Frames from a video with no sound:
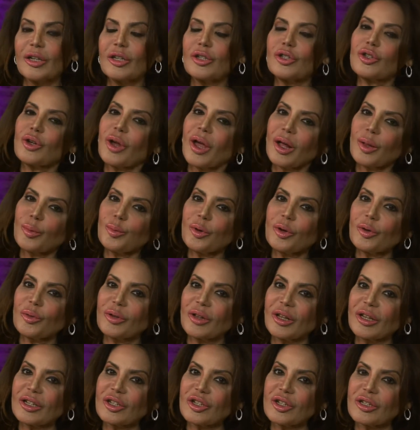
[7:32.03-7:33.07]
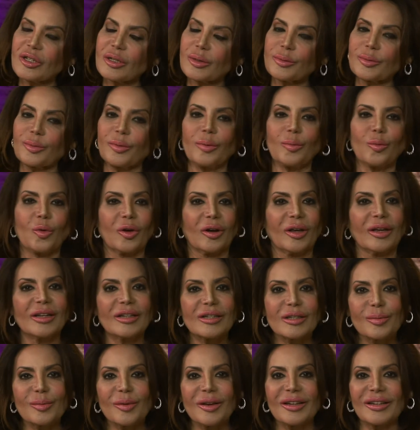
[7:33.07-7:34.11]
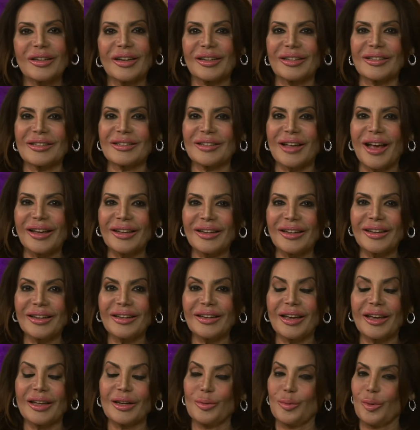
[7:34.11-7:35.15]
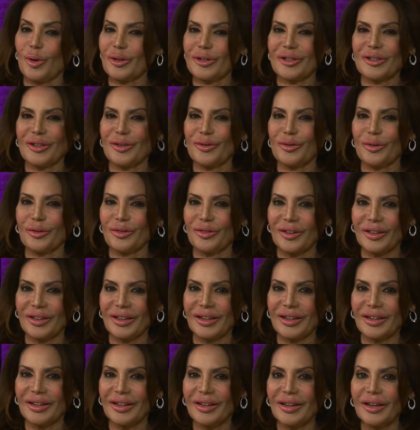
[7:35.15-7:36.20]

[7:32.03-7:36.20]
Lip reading: to help your relationships be more intimate, exciting, and emotionally fulfilling.